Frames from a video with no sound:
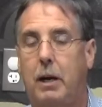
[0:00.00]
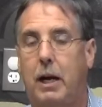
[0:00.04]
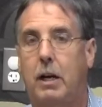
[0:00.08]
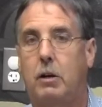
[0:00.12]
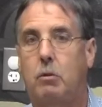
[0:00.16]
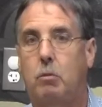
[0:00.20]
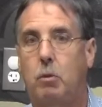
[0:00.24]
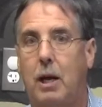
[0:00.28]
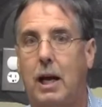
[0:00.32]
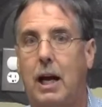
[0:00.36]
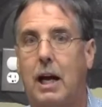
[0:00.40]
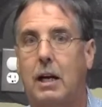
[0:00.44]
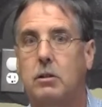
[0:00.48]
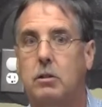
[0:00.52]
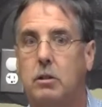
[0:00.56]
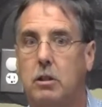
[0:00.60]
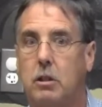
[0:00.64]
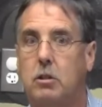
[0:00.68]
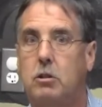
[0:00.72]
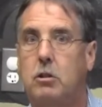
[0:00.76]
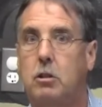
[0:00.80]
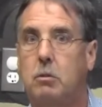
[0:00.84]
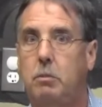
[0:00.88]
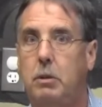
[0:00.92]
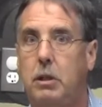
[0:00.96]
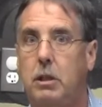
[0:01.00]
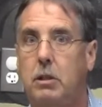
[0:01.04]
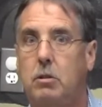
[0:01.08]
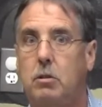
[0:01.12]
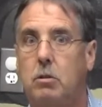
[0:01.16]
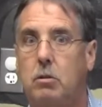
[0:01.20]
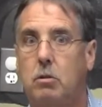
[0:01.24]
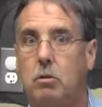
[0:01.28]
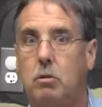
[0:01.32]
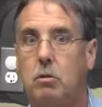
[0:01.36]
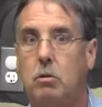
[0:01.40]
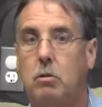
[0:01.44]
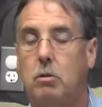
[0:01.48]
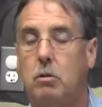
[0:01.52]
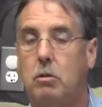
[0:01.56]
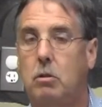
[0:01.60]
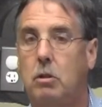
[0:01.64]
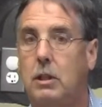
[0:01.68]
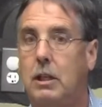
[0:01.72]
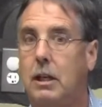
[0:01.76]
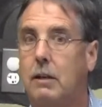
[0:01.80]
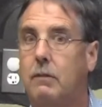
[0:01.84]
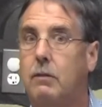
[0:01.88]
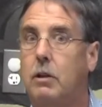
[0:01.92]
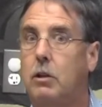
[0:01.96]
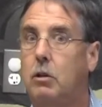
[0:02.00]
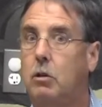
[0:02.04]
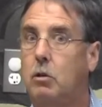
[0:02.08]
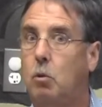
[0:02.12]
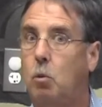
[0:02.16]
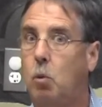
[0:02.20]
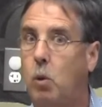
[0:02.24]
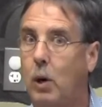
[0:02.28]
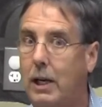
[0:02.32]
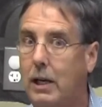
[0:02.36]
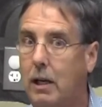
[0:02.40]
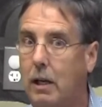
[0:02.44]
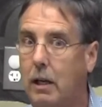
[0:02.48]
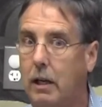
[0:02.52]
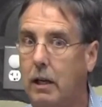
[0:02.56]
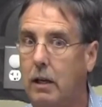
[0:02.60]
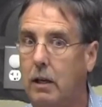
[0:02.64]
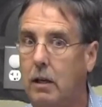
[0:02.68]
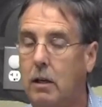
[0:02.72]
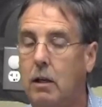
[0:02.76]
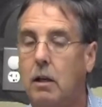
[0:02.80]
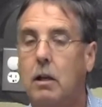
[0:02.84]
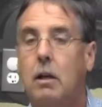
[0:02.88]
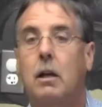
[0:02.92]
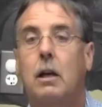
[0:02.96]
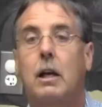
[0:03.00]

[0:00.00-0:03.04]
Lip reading: bad reaction. It should be given quickly,